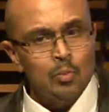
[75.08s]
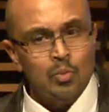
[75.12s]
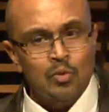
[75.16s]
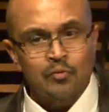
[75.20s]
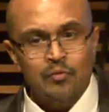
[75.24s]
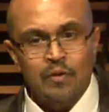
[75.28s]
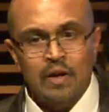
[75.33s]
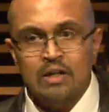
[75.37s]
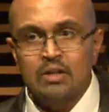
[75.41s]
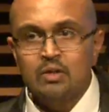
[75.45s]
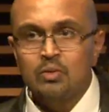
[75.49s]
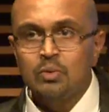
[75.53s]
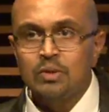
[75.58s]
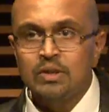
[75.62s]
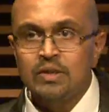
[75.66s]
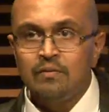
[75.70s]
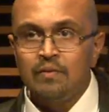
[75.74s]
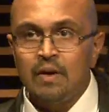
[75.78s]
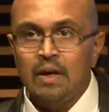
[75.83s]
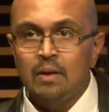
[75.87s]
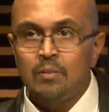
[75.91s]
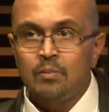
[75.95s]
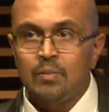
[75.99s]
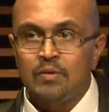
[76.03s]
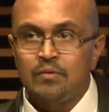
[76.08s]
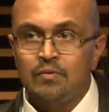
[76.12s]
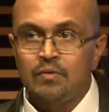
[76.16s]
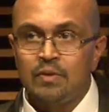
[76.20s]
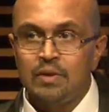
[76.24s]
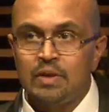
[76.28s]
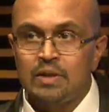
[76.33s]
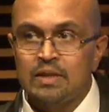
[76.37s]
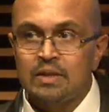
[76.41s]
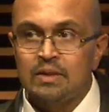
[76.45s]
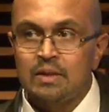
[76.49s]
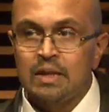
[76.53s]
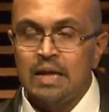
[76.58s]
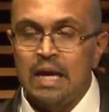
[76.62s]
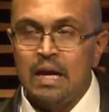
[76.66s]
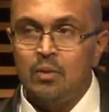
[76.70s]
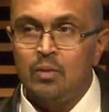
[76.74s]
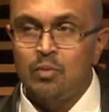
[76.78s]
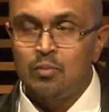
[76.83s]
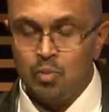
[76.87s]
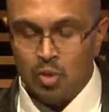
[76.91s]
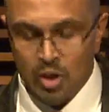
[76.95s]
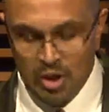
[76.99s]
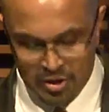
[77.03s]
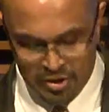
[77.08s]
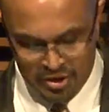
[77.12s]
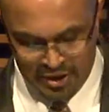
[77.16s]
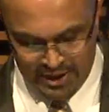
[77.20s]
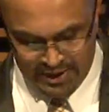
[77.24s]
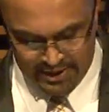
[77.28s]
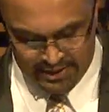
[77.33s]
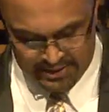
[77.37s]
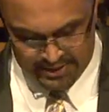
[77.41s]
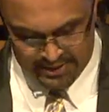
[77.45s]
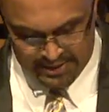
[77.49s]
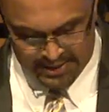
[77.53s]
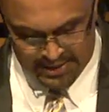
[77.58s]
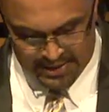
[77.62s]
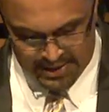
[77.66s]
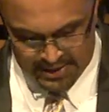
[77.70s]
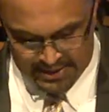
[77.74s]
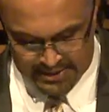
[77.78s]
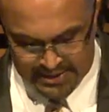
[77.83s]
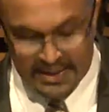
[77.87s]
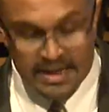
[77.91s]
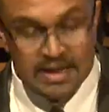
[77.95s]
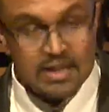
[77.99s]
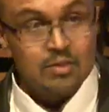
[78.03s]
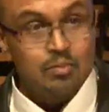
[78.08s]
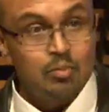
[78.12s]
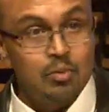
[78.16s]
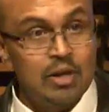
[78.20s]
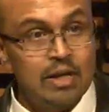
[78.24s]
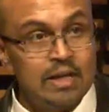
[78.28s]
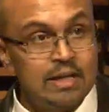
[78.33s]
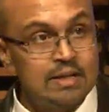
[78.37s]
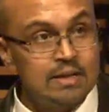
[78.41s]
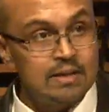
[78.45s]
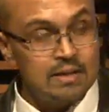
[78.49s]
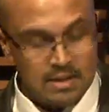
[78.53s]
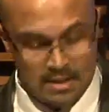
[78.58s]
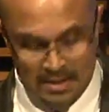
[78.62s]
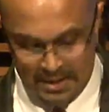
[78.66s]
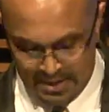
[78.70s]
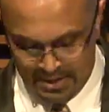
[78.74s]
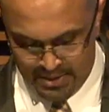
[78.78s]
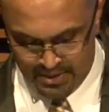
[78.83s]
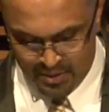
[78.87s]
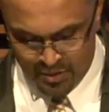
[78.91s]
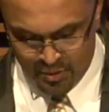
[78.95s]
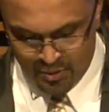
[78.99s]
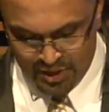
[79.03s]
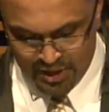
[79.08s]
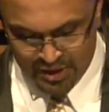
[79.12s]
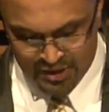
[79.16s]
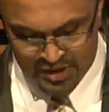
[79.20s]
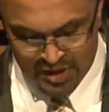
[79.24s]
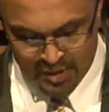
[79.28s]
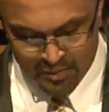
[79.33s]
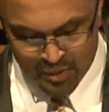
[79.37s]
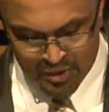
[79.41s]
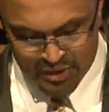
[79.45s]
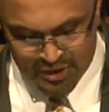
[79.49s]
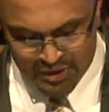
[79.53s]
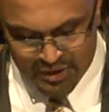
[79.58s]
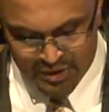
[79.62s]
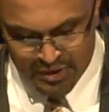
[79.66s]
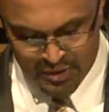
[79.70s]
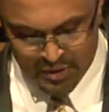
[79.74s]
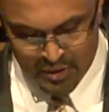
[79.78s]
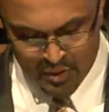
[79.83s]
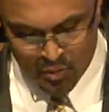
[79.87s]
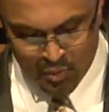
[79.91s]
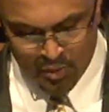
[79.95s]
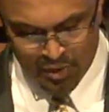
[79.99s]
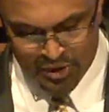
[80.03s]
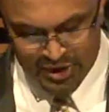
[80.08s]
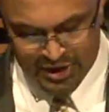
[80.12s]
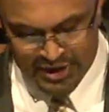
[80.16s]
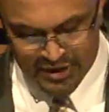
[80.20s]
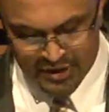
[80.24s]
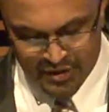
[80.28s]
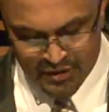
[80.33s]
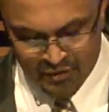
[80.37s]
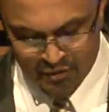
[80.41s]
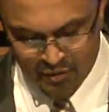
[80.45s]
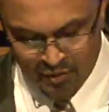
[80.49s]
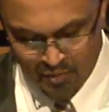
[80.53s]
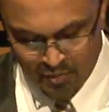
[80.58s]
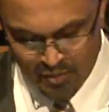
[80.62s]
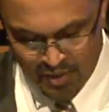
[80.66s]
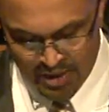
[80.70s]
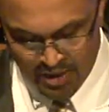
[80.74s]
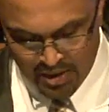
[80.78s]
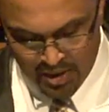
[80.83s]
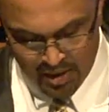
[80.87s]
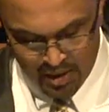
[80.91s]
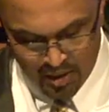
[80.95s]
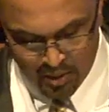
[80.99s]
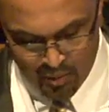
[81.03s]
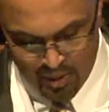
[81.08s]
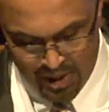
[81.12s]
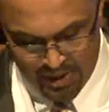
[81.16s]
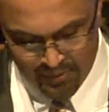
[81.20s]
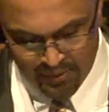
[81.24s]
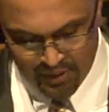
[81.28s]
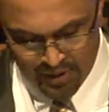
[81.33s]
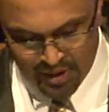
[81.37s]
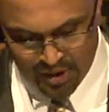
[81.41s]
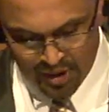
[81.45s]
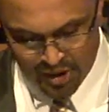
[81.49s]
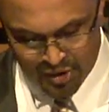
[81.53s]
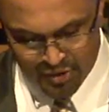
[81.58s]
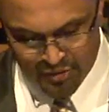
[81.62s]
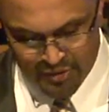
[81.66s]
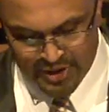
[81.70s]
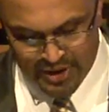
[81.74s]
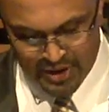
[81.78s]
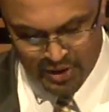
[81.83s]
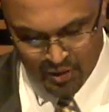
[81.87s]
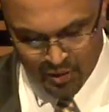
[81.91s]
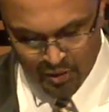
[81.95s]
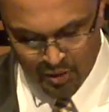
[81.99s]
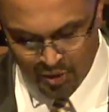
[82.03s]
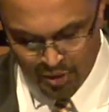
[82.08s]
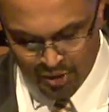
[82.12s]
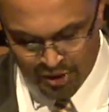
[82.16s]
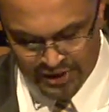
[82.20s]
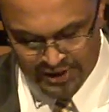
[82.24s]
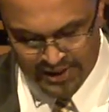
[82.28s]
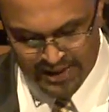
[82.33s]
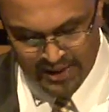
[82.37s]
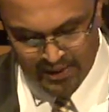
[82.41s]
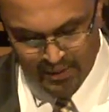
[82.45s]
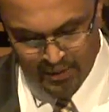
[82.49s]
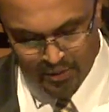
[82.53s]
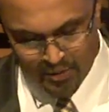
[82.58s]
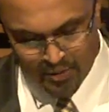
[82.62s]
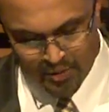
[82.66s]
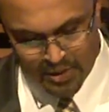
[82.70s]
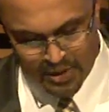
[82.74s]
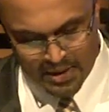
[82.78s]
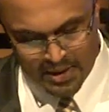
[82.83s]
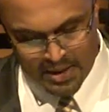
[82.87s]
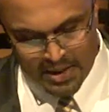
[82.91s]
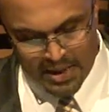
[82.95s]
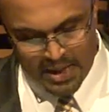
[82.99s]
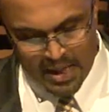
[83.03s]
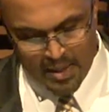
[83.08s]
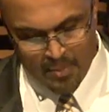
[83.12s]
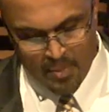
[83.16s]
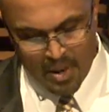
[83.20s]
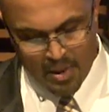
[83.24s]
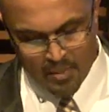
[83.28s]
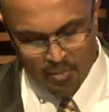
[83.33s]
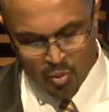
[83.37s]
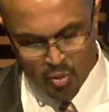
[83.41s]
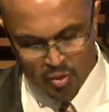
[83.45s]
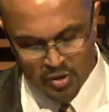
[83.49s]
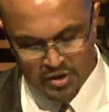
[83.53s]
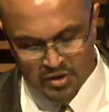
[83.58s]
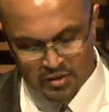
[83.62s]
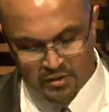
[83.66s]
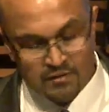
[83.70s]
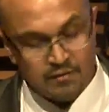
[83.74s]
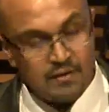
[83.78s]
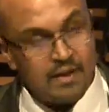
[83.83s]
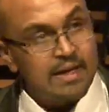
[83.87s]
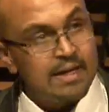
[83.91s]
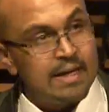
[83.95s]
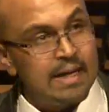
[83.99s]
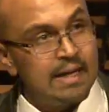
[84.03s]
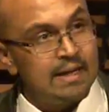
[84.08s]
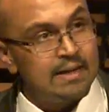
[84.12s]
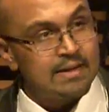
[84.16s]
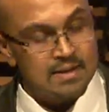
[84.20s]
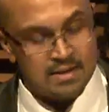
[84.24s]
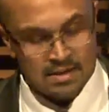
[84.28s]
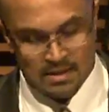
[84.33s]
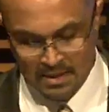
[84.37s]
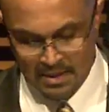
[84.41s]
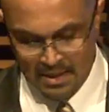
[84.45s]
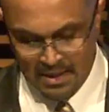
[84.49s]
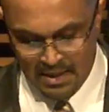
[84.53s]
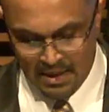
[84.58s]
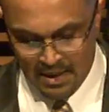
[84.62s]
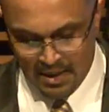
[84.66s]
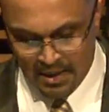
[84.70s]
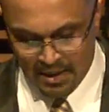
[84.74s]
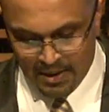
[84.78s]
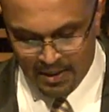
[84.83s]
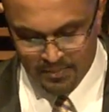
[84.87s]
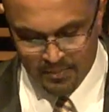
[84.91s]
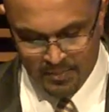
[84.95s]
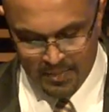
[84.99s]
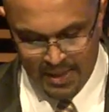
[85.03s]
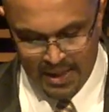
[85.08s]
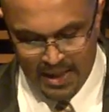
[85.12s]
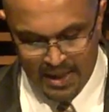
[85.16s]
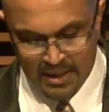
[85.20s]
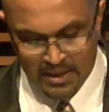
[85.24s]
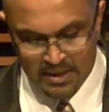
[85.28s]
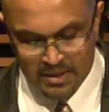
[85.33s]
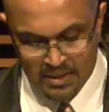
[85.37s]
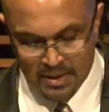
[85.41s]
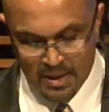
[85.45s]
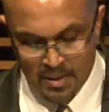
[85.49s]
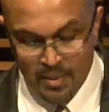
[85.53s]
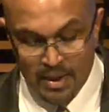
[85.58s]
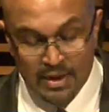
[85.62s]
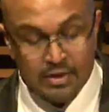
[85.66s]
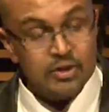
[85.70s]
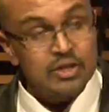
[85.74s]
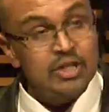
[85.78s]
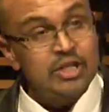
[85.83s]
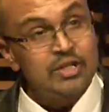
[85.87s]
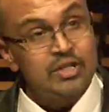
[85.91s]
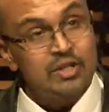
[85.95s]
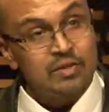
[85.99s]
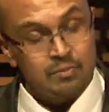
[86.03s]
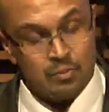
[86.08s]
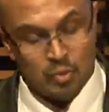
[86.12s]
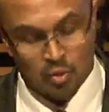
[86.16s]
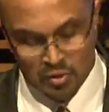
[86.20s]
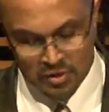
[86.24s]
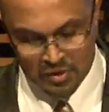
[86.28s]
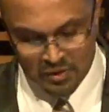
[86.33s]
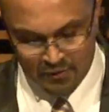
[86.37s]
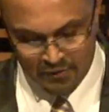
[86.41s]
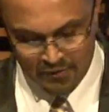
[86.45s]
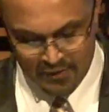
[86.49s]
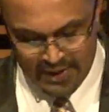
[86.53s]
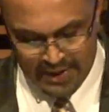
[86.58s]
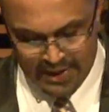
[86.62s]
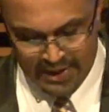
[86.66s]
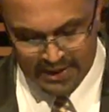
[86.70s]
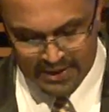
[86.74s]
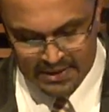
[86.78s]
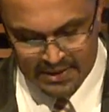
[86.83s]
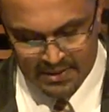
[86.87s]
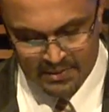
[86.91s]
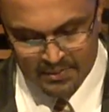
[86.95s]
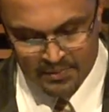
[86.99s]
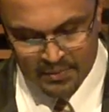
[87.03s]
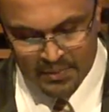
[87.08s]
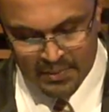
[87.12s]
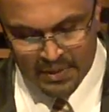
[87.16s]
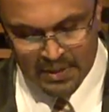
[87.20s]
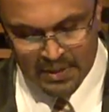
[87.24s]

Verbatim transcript: professional development for this Cowan project takes place uh, during our summer institute, where teachers from around the country learn together about personal finance um, and about teaching personal finance.